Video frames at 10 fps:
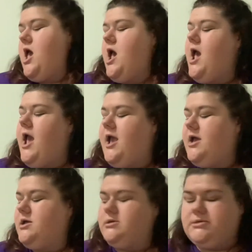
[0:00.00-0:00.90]

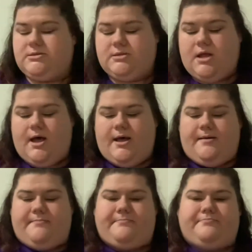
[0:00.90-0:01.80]
and
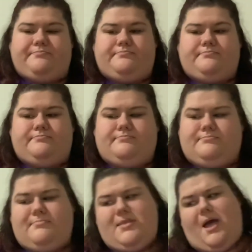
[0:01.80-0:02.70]
I'm
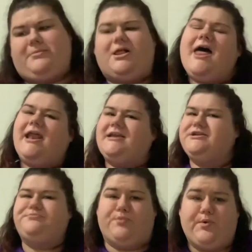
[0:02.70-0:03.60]
glad I
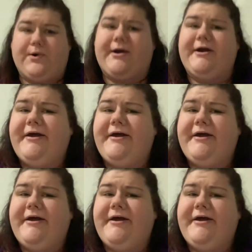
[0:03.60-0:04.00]
did more.